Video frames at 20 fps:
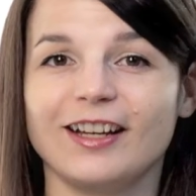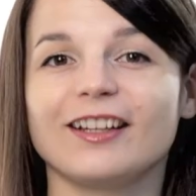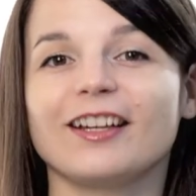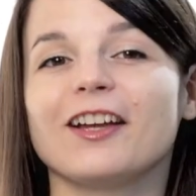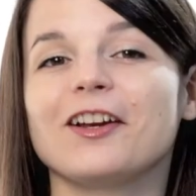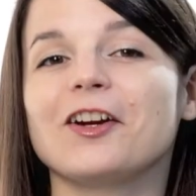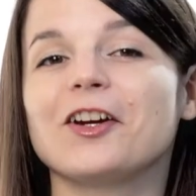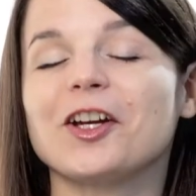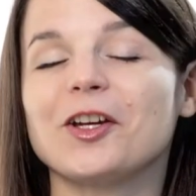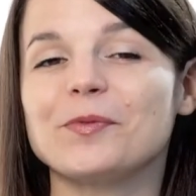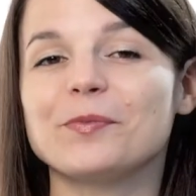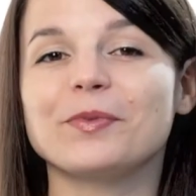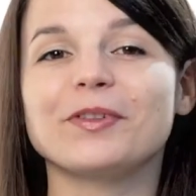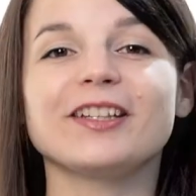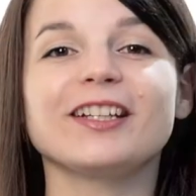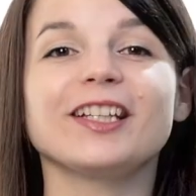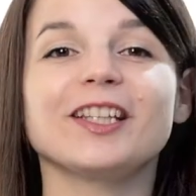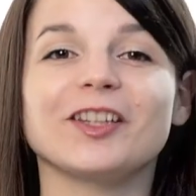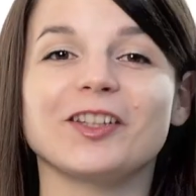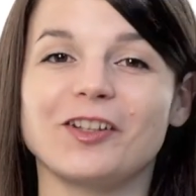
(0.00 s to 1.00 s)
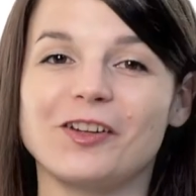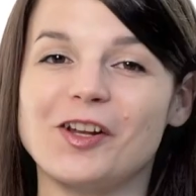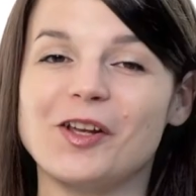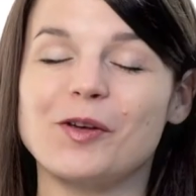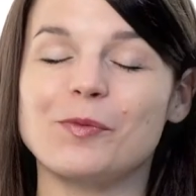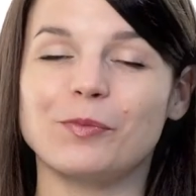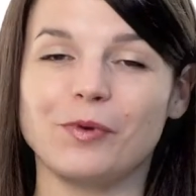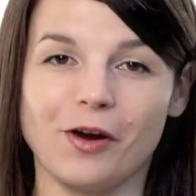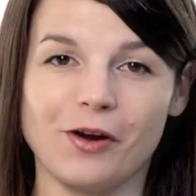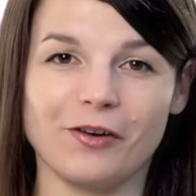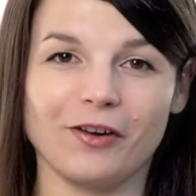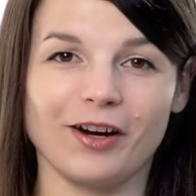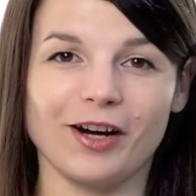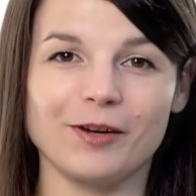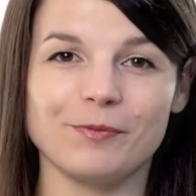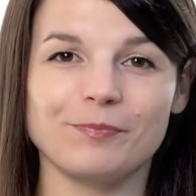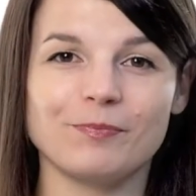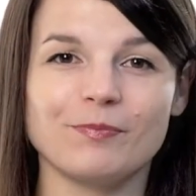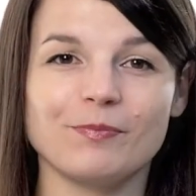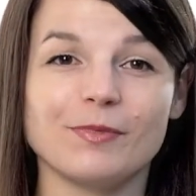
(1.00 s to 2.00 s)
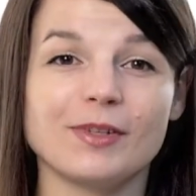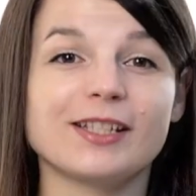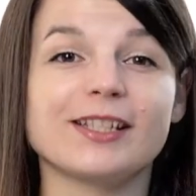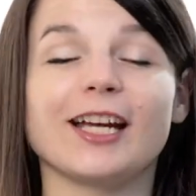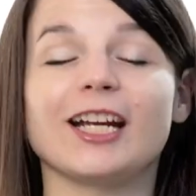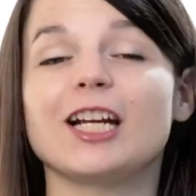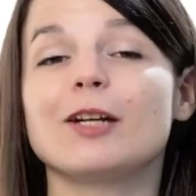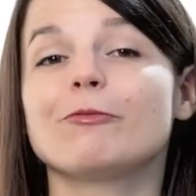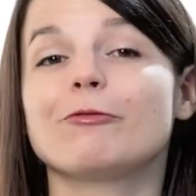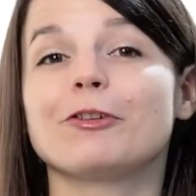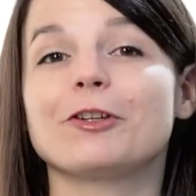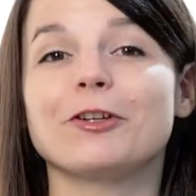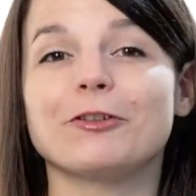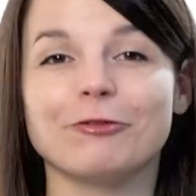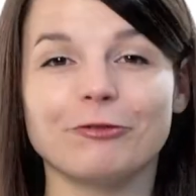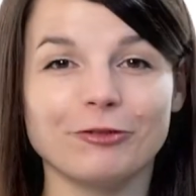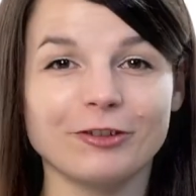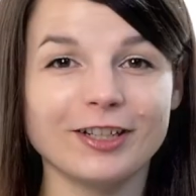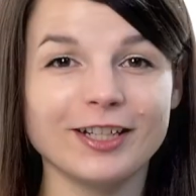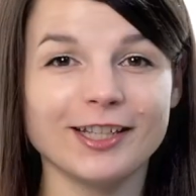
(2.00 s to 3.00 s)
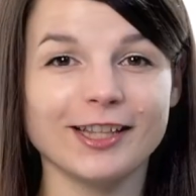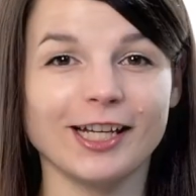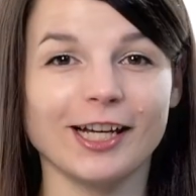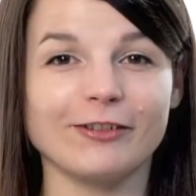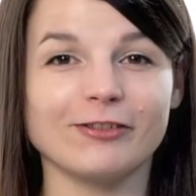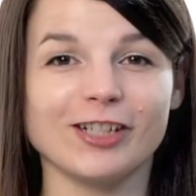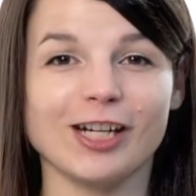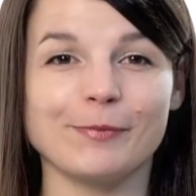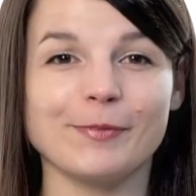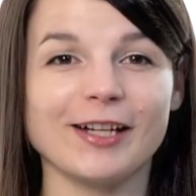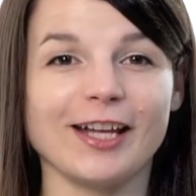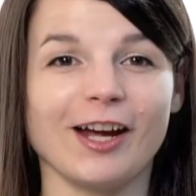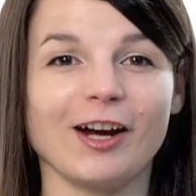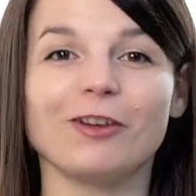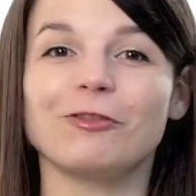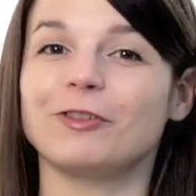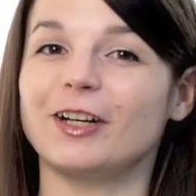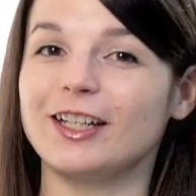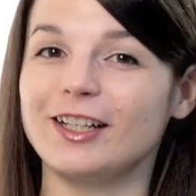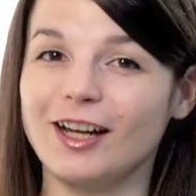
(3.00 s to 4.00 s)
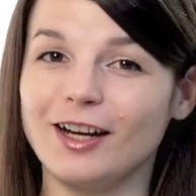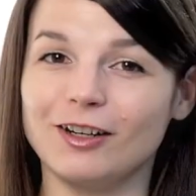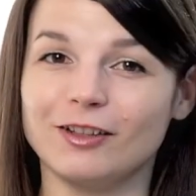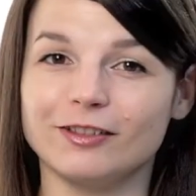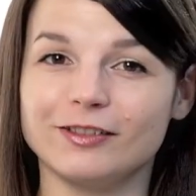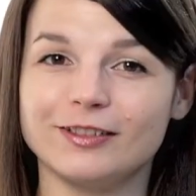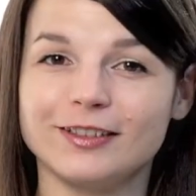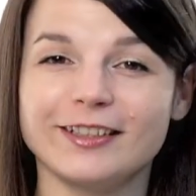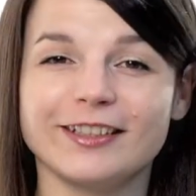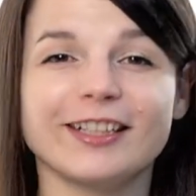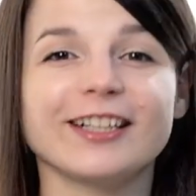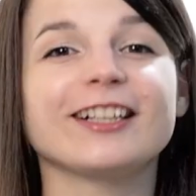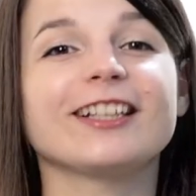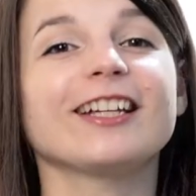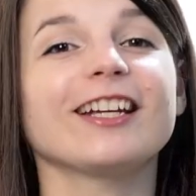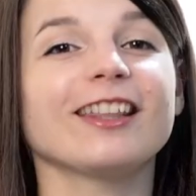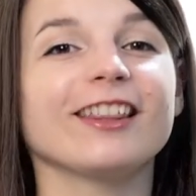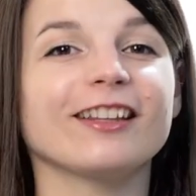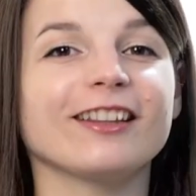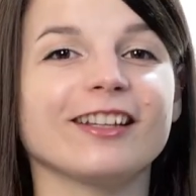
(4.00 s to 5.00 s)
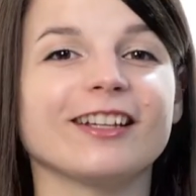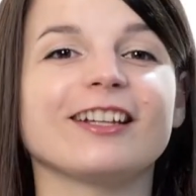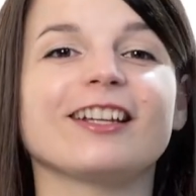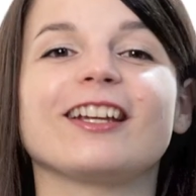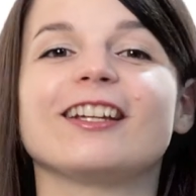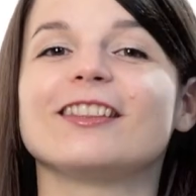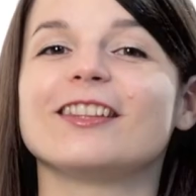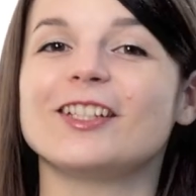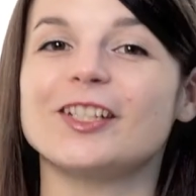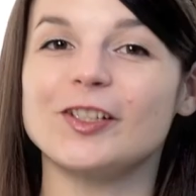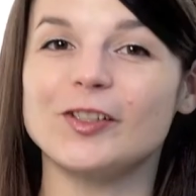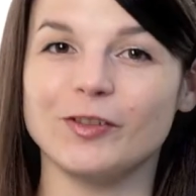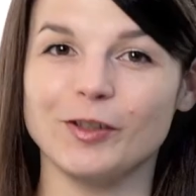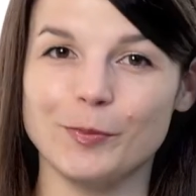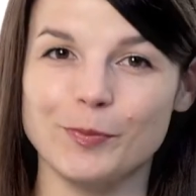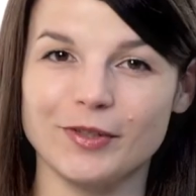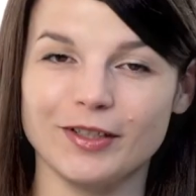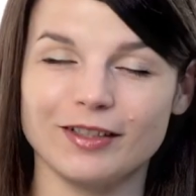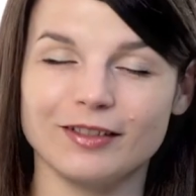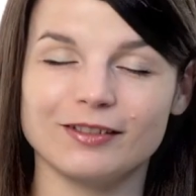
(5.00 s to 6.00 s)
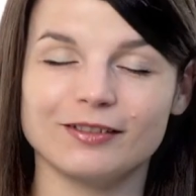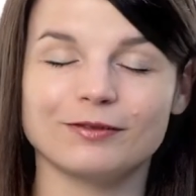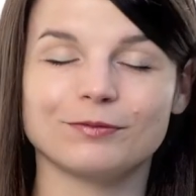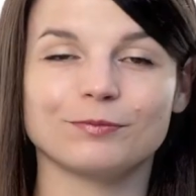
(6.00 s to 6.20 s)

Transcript: get our complete learning program. Sign up for your free lifetime account right now. Click the link in the description.